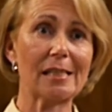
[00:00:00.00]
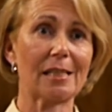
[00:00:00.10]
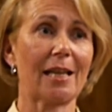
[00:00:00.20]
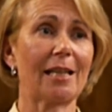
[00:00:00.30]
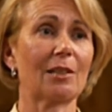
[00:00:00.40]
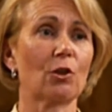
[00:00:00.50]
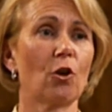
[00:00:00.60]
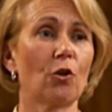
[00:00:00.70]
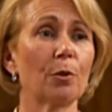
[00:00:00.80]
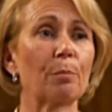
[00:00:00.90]
takes
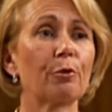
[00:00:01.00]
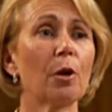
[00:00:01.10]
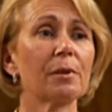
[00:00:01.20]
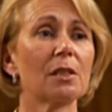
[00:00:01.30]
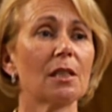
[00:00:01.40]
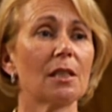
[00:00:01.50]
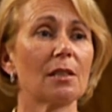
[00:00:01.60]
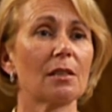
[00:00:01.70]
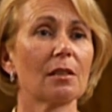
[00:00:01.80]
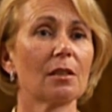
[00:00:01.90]
on, the
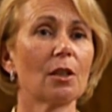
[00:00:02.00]
properties